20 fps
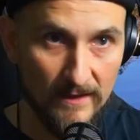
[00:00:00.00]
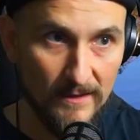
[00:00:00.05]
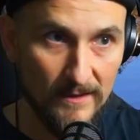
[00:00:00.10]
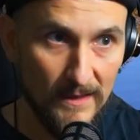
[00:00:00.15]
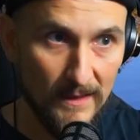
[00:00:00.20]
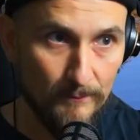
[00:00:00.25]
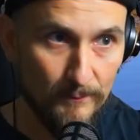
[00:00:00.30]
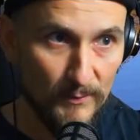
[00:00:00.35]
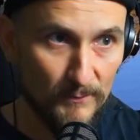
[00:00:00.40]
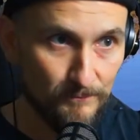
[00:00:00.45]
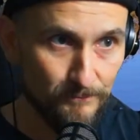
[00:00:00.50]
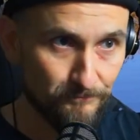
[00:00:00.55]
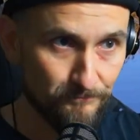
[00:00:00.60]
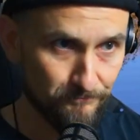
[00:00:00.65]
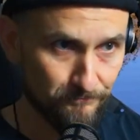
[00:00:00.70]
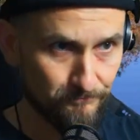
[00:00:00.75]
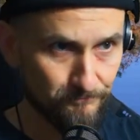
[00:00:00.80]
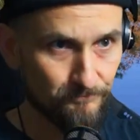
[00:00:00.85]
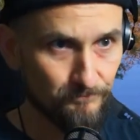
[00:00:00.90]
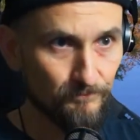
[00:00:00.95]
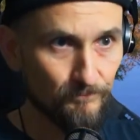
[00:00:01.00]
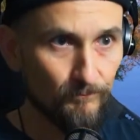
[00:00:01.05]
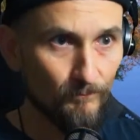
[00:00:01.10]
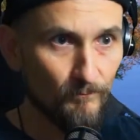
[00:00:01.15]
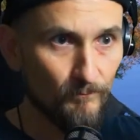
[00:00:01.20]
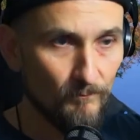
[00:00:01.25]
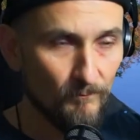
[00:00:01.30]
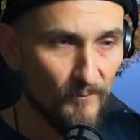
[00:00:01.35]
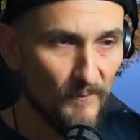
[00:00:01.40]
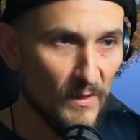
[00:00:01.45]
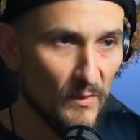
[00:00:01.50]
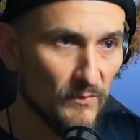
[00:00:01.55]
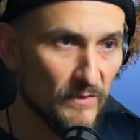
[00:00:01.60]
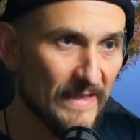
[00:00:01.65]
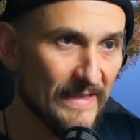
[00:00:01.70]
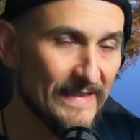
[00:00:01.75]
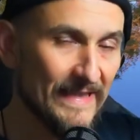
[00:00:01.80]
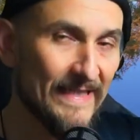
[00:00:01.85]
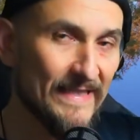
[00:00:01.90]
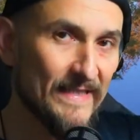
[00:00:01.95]
the float goes down to
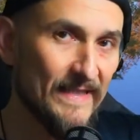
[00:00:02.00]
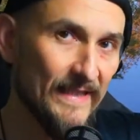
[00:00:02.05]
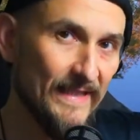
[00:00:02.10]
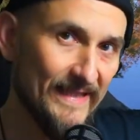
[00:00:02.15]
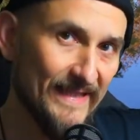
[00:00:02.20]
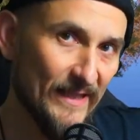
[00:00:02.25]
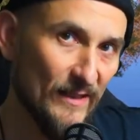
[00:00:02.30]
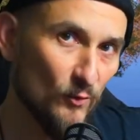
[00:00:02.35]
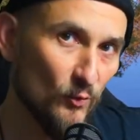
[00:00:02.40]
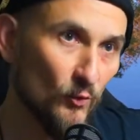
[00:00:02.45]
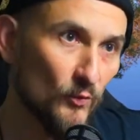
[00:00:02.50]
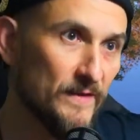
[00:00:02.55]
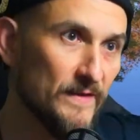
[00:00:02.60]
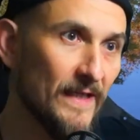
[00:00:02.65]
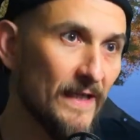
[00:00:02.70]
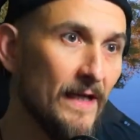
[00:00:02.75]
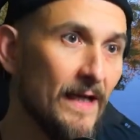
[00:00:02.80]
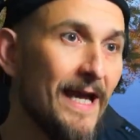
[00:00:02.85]
1.8 meters,